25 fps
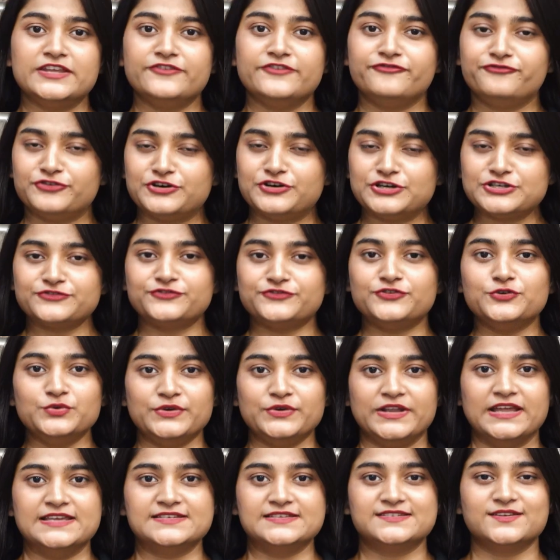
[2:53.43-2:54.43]
the first few
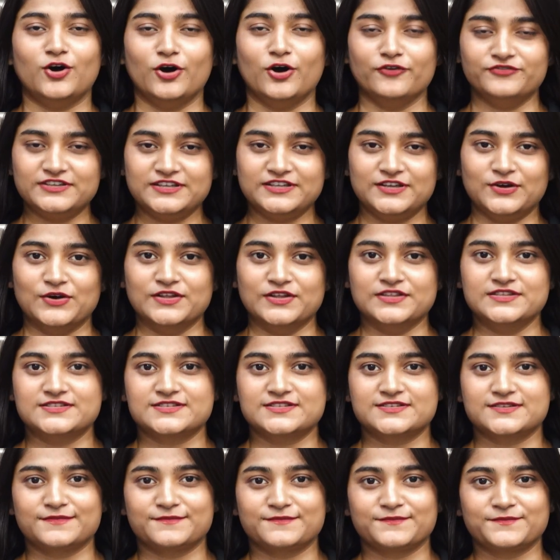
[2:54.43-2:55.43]
days of the
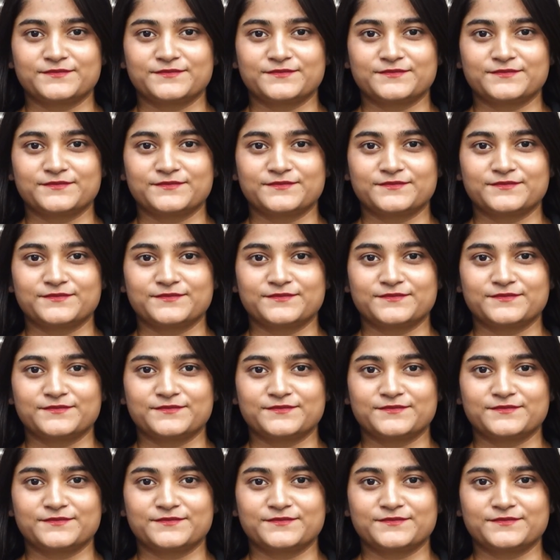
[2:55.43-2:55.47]
launch.